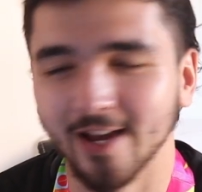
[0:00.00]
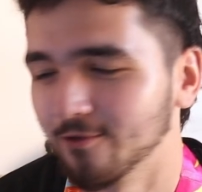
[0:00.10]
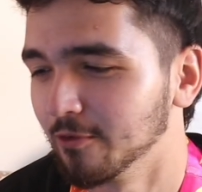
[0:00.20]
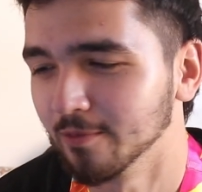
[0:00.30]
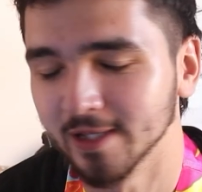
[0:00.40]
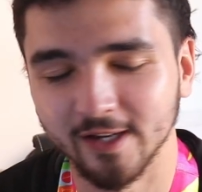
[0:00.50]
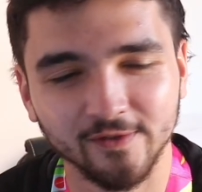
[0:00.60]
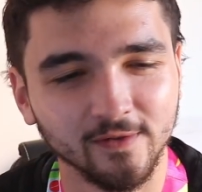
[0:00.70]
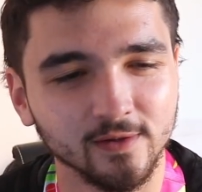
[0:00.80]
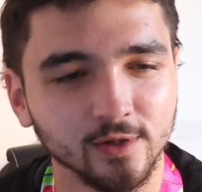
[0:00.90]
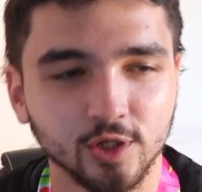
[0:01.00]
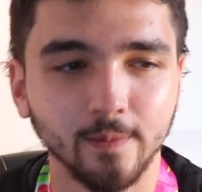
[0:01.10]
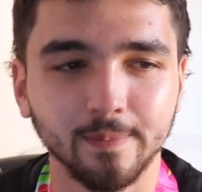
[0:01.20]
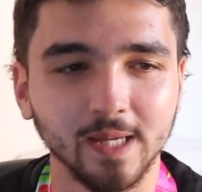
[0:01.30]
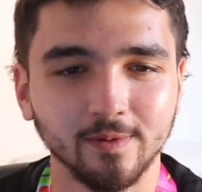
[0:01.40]
Everyone will be different.
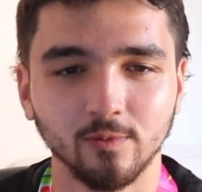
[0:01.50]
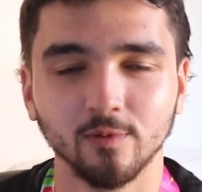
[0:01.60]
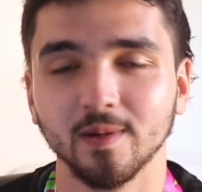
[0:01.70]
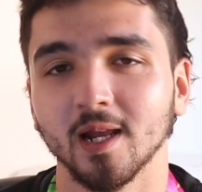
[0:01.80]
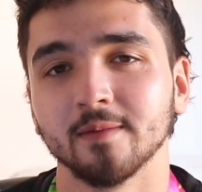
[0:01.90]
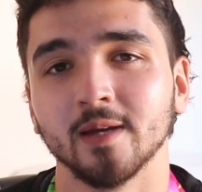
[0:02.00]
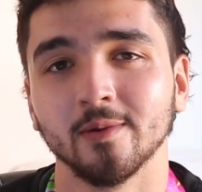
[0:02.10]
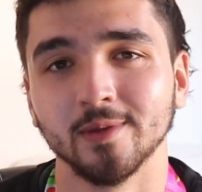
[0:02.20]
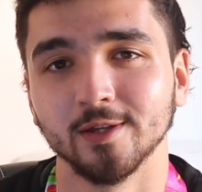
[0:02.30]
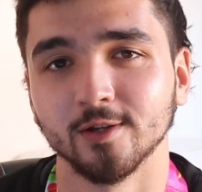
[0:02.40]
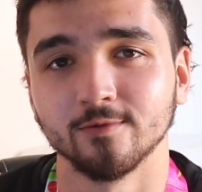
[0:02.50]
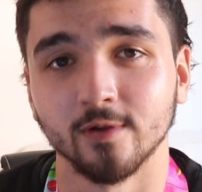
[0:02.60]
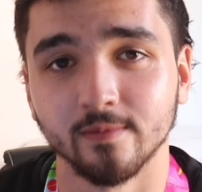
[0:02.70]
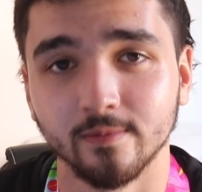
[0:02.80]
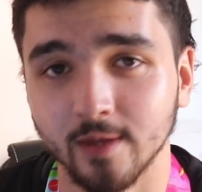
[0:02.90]
Some people will be like me when
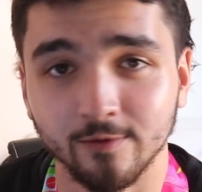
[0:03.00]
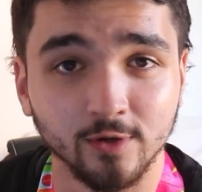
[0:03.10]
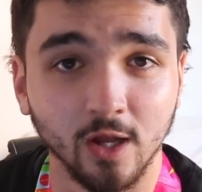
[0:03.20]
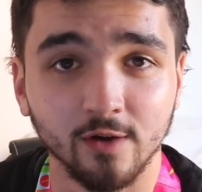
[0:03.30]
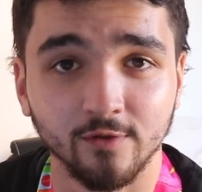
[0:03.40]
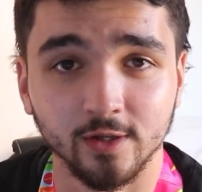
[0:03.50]
they run over